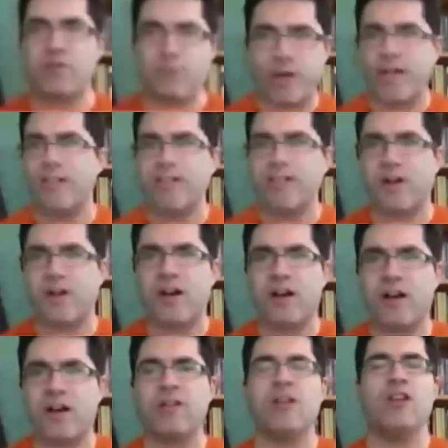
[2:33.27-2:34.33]
Writing is
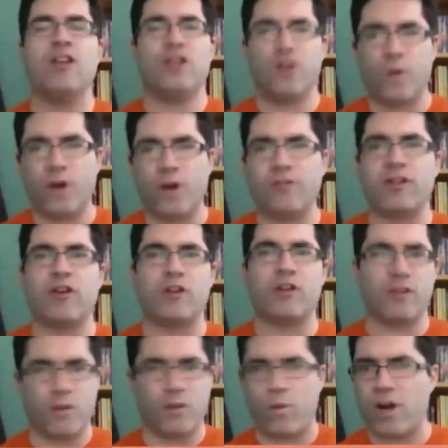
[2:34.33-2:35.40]
hard. You go out there,
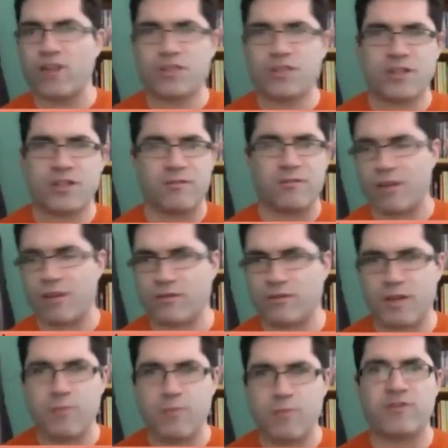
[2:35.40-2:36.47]
you watch a
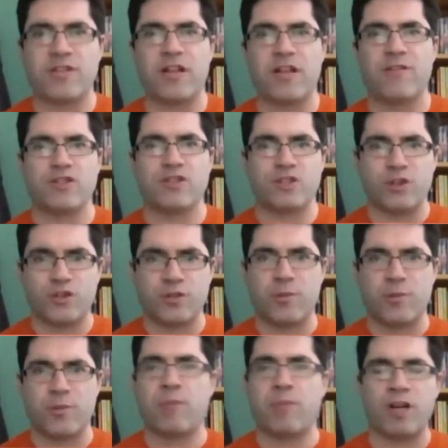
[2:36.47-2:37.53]
number of television shows. You're
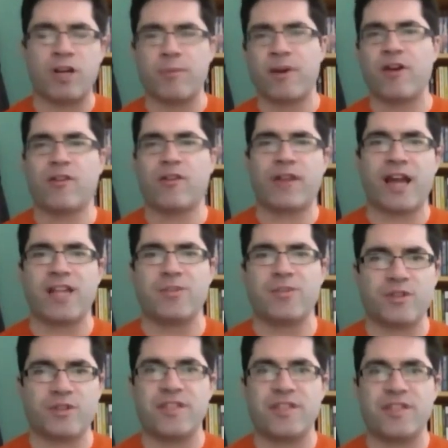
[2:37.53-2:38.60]
bombarded by all the ads. When
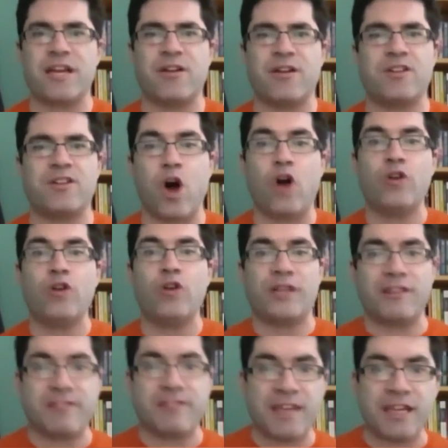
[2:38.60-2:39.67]
you sit down, it's all you
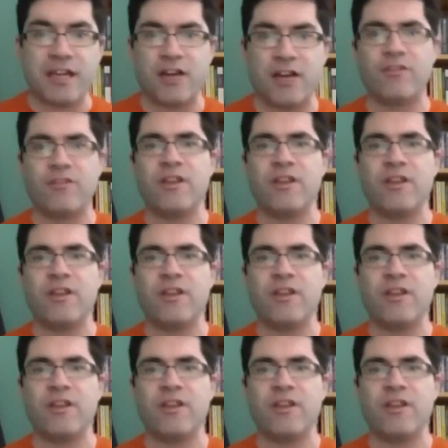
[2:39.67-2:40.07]
can think of.